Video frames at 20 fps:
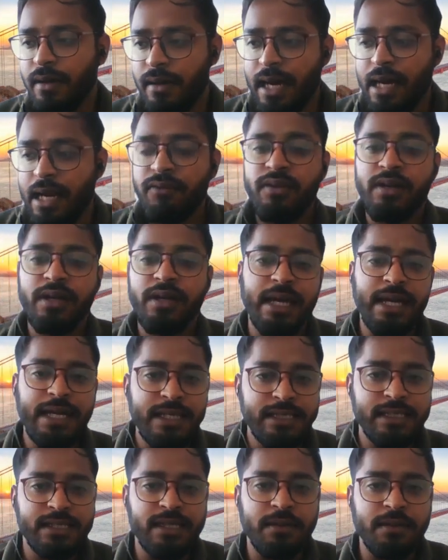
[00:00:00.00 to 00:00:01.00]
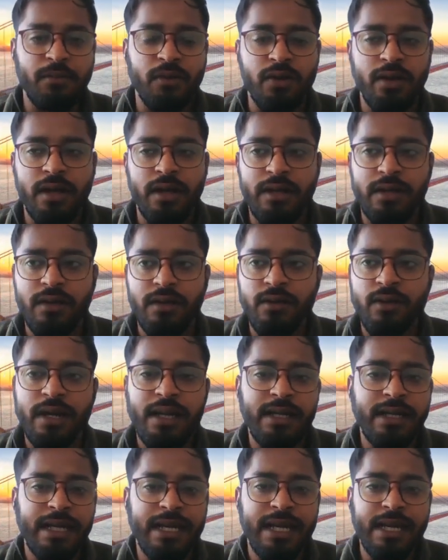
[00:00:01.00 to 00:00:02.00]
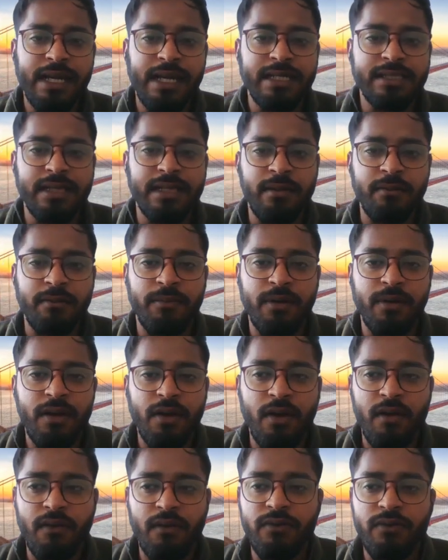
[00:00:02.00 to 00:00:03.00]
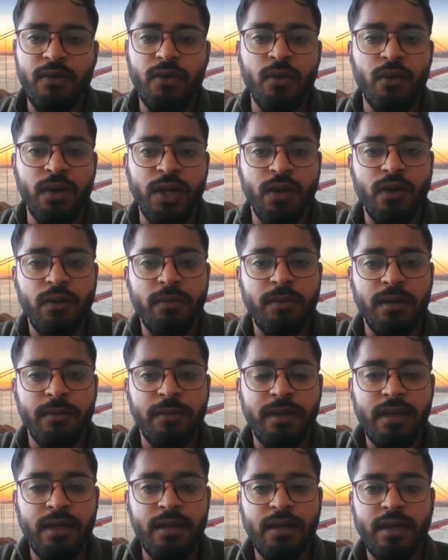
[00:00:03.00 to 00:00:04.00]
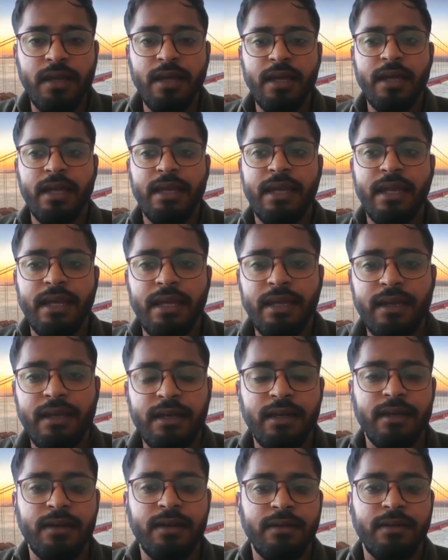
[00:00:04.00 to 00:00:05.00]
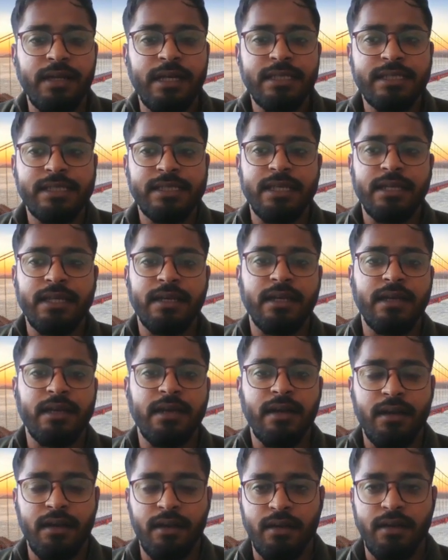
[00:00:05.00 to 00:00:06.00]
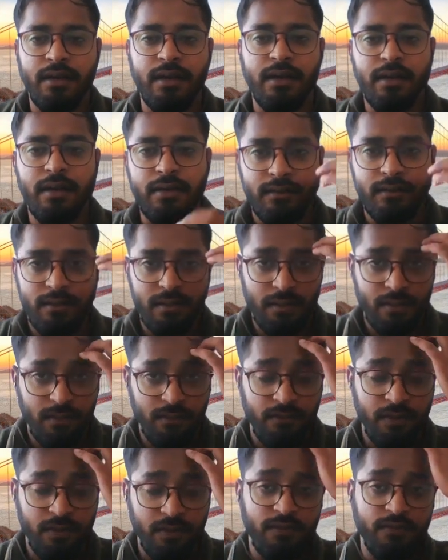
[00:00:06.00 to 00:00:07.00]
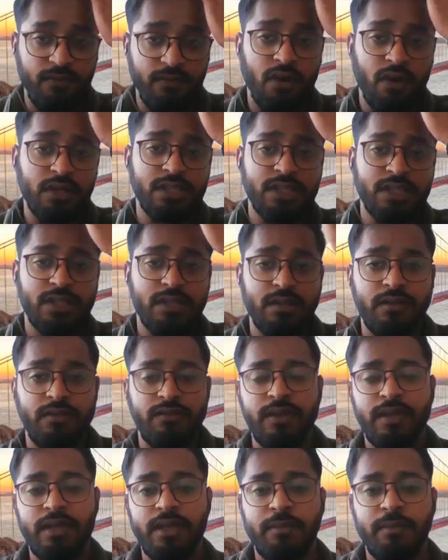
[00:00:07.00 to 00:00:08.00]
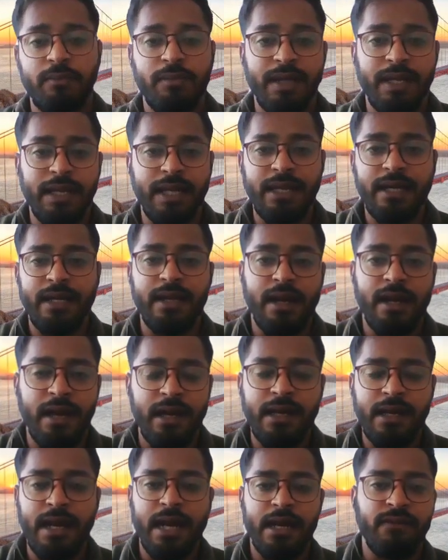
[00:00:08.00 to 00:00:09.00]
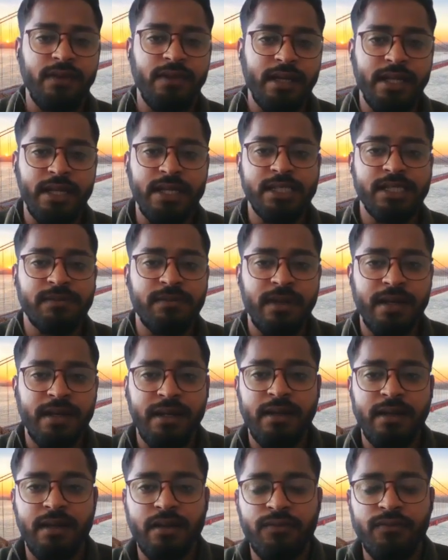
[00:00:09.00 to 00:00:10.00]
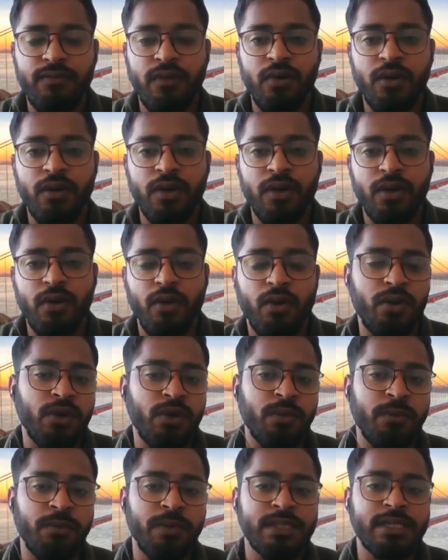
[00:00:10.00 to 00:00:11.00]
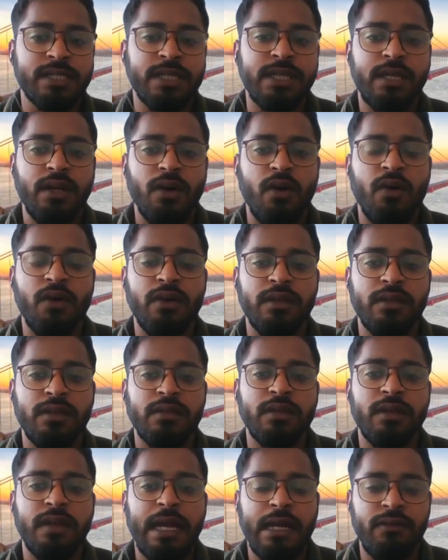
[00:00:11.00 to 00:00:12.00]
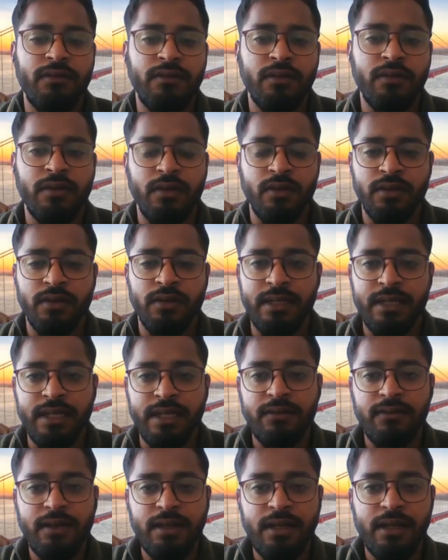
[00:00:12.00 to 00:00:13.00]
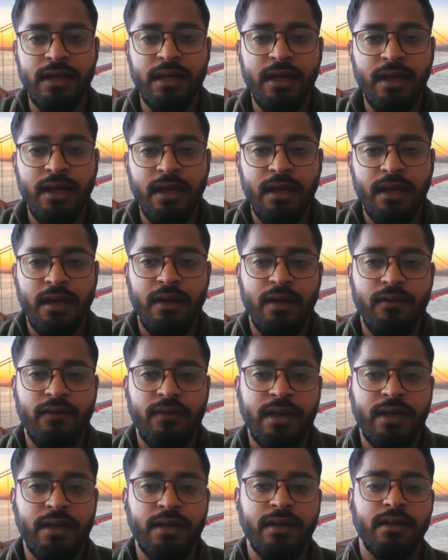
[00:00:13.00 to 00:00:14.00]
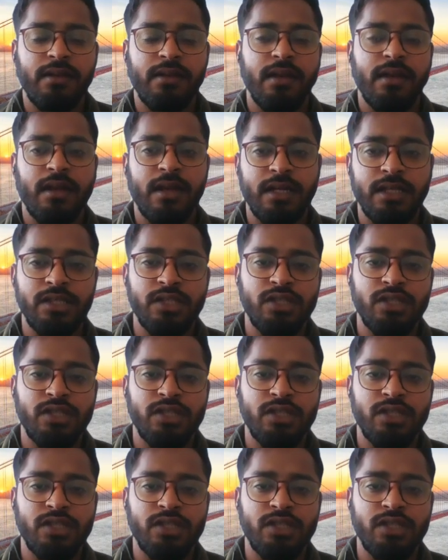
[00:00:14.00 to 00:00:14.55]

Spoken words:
advertise their product. You can take an example of Oreo, maybe. Like, let's say we played an advertisement for Oreo biscuit on on the TV when the